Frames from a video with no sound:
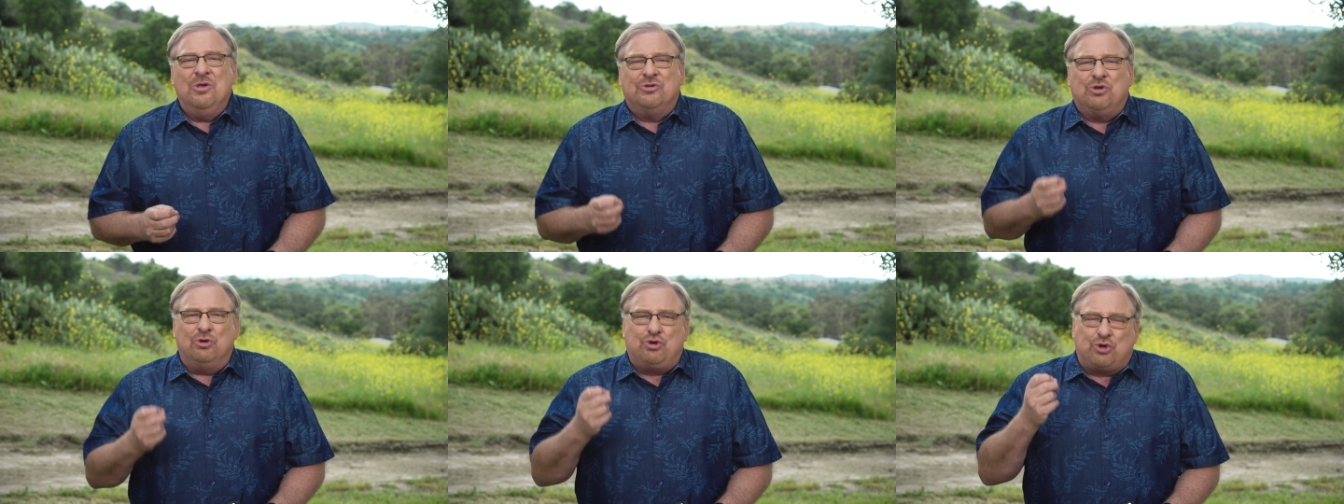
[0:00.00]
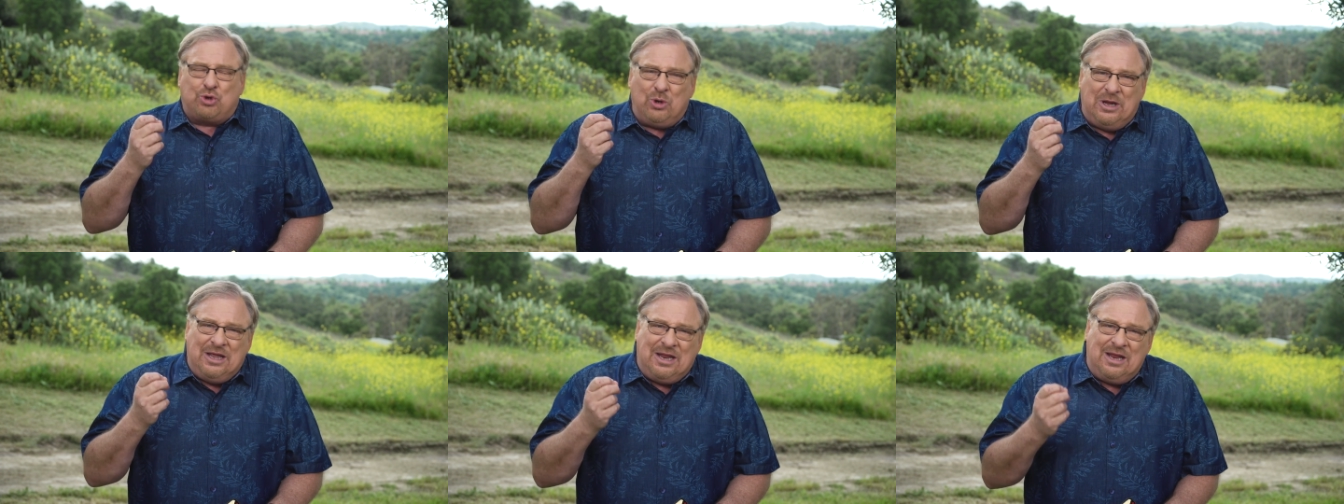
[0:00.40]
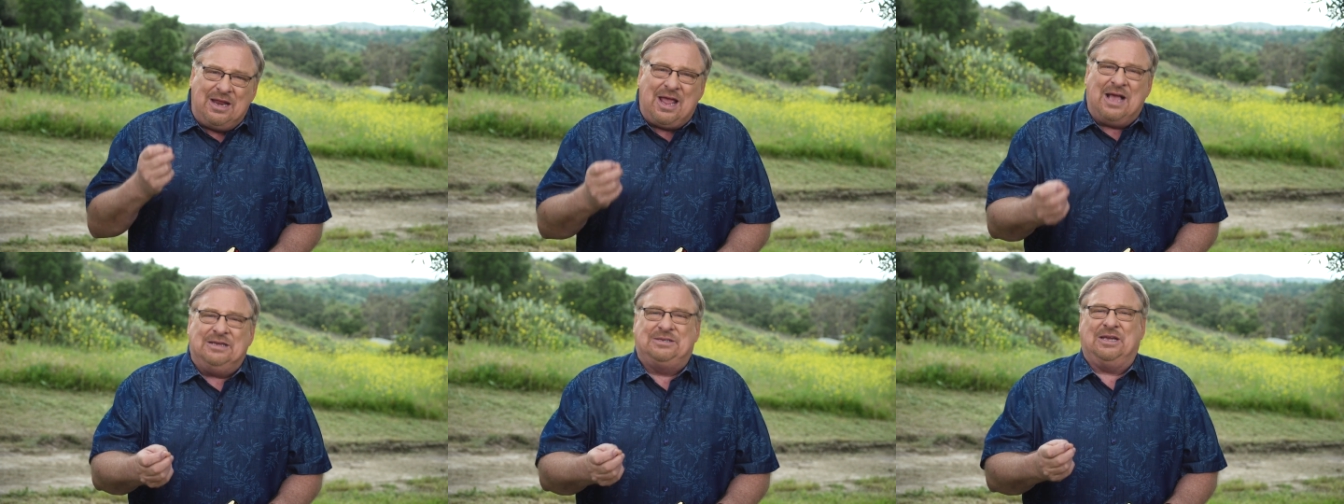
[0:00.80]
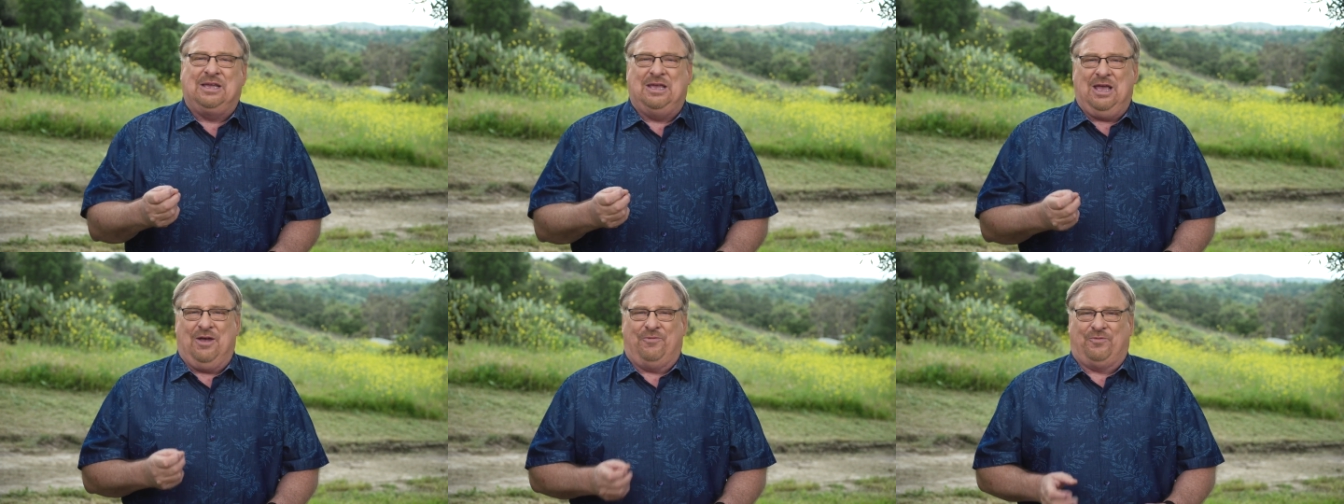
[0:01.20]
So treat it as a
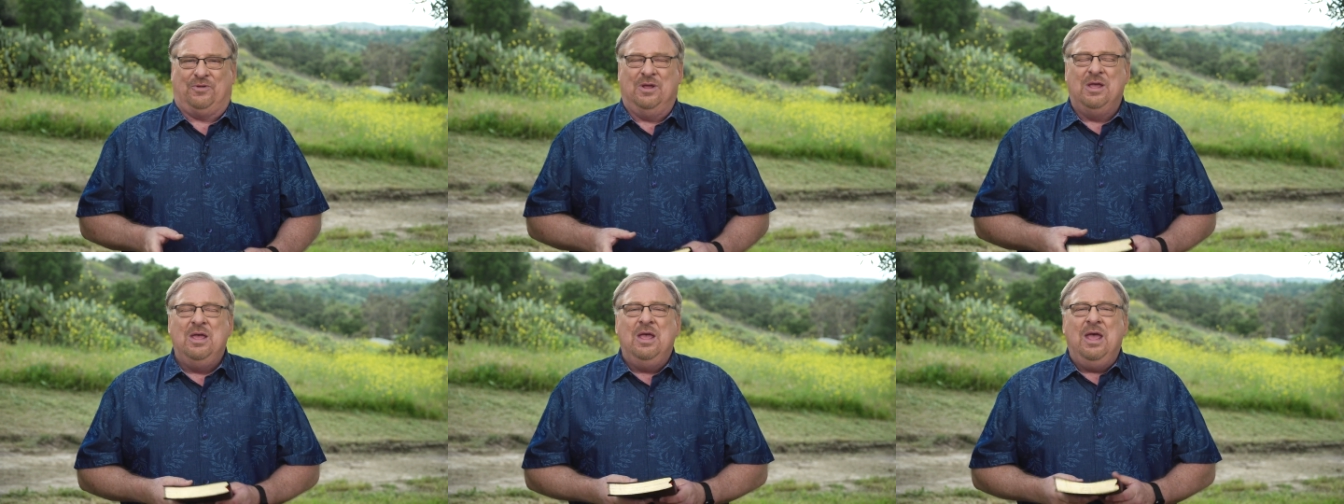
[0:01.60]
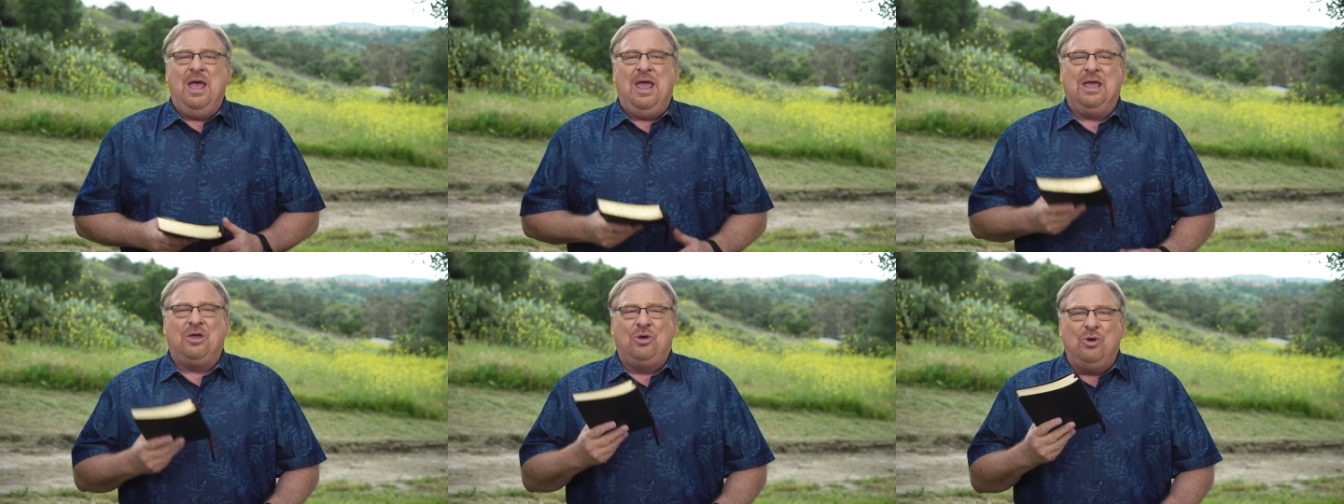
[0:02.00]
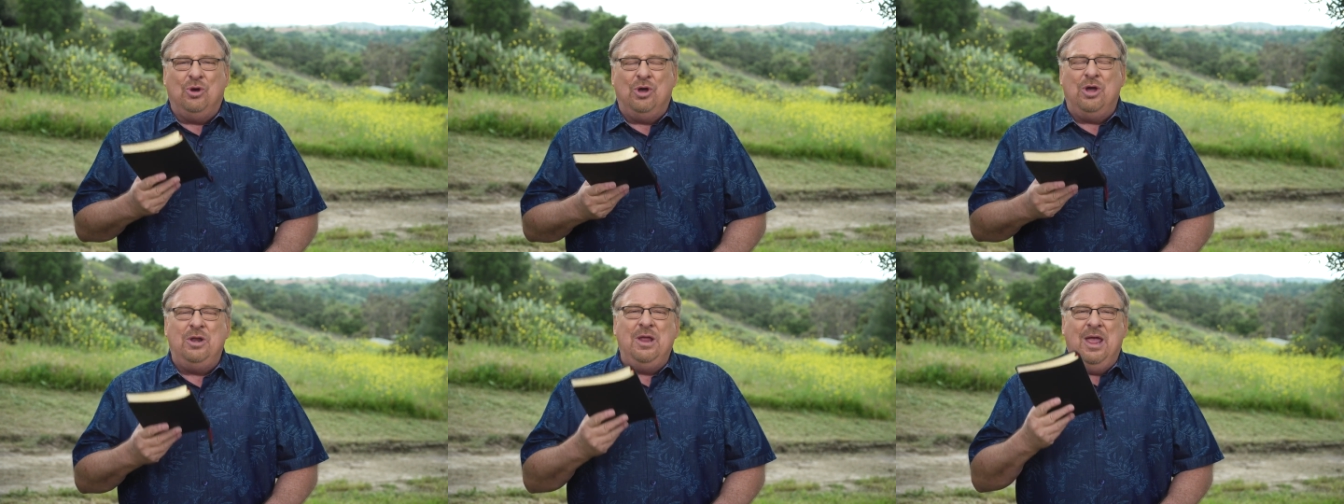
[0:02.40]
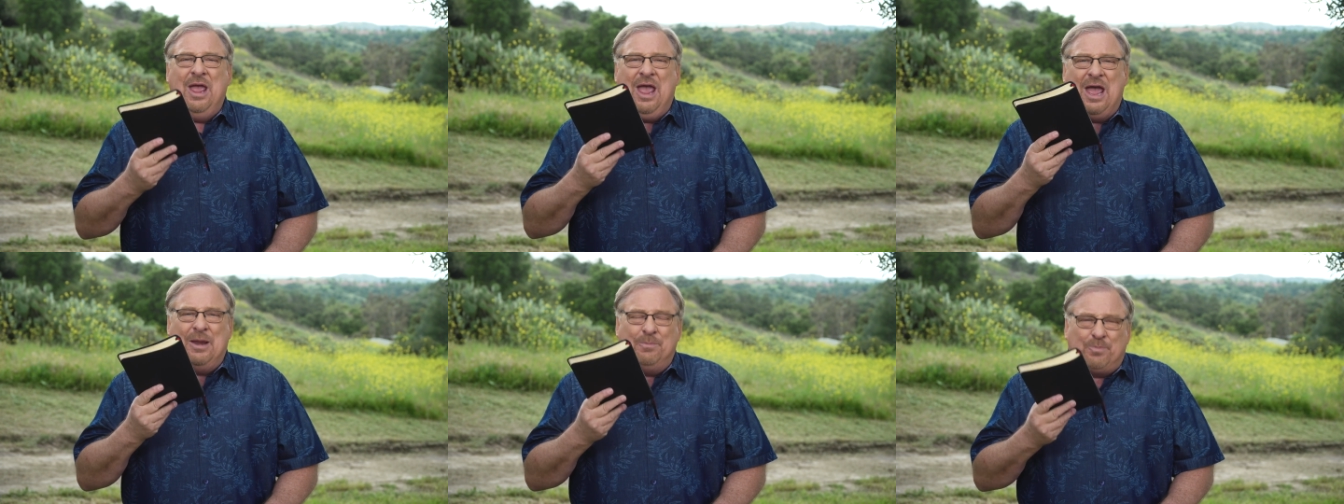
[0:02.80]
gift, a good
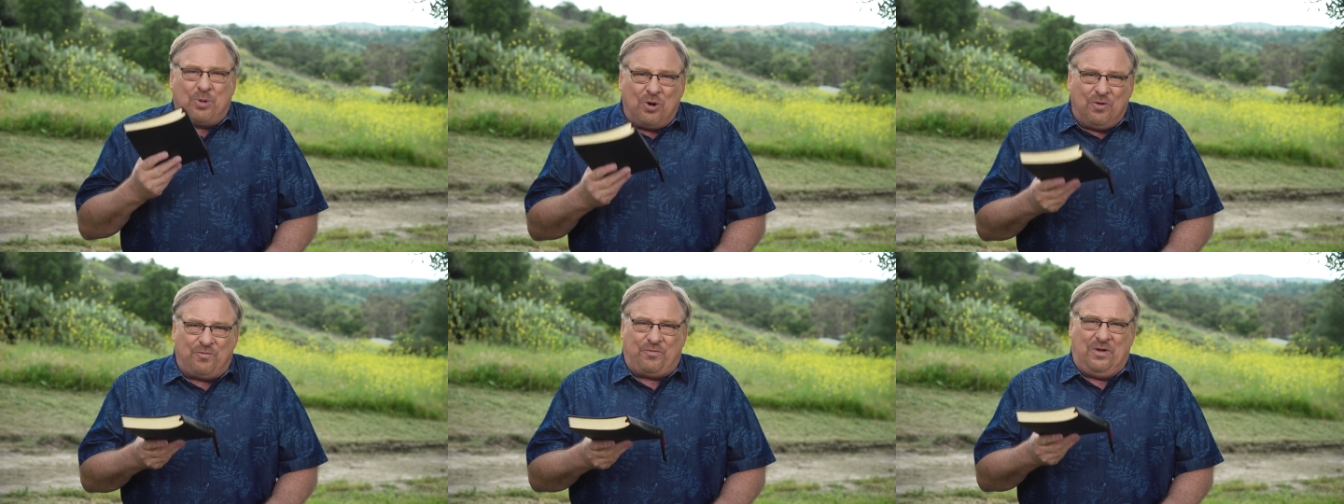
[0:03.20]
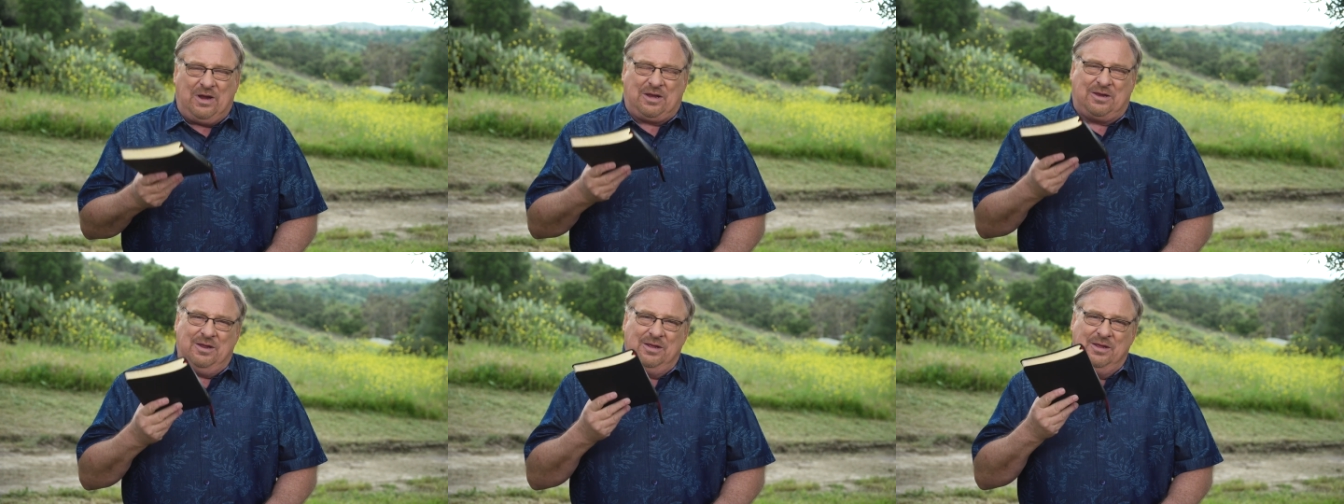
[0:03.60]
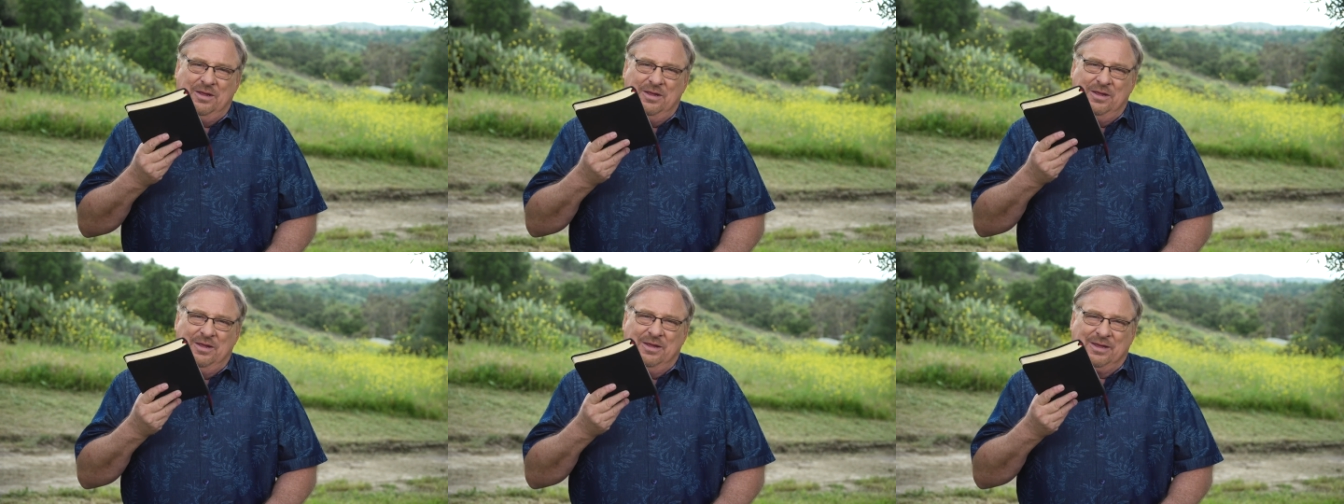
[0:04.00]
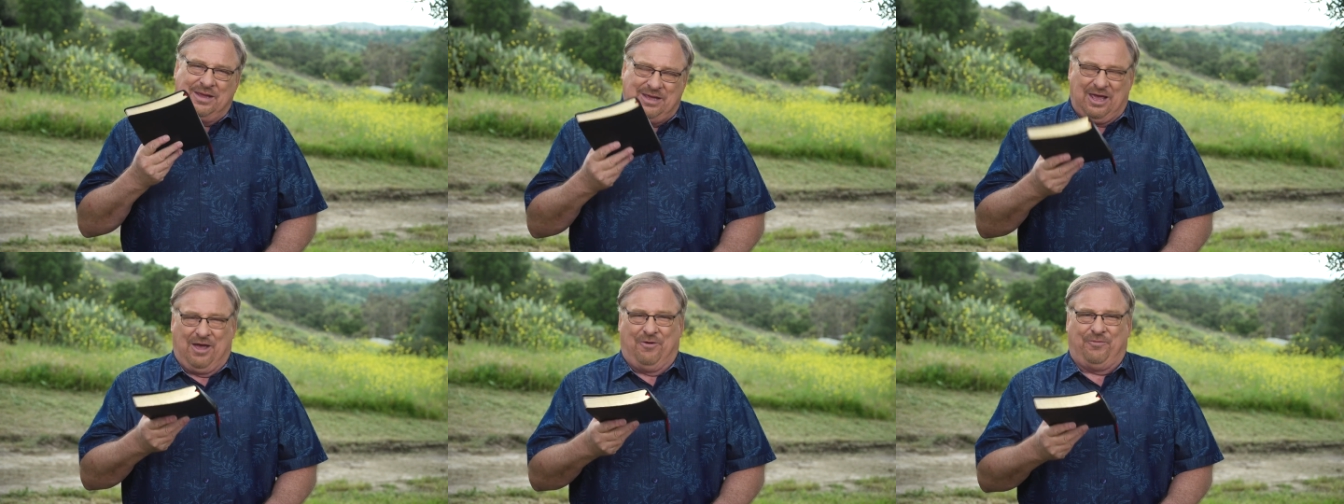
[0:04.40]
and perfect
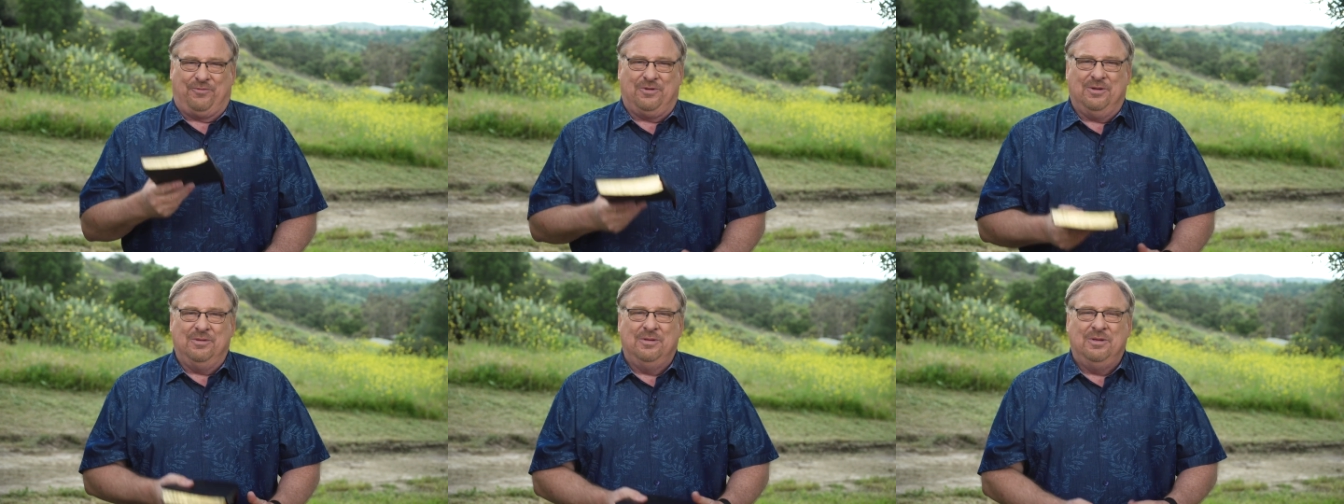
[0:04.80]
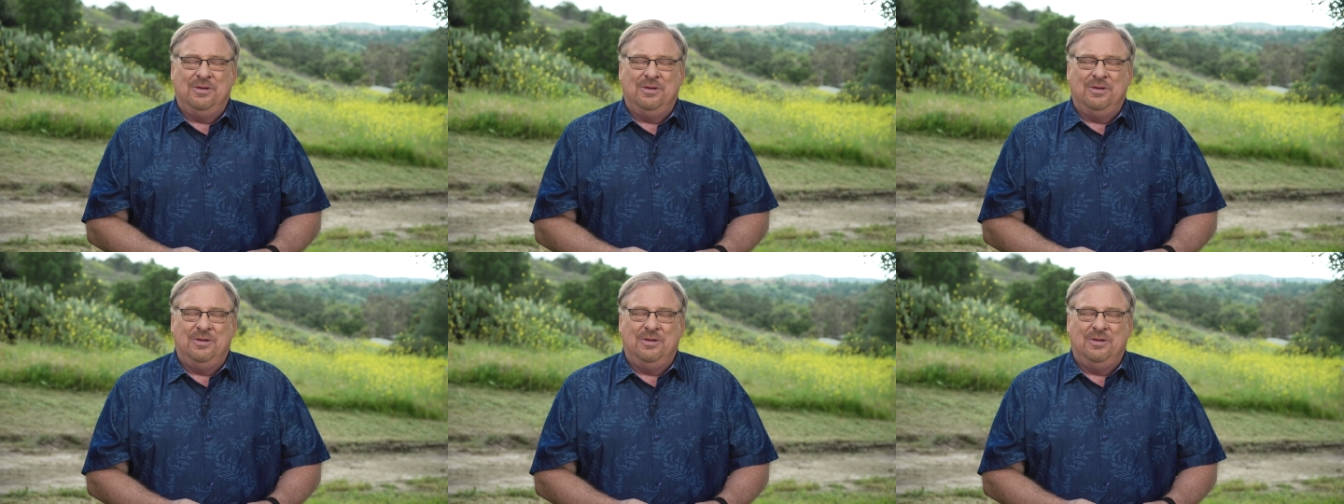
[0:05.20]
gift.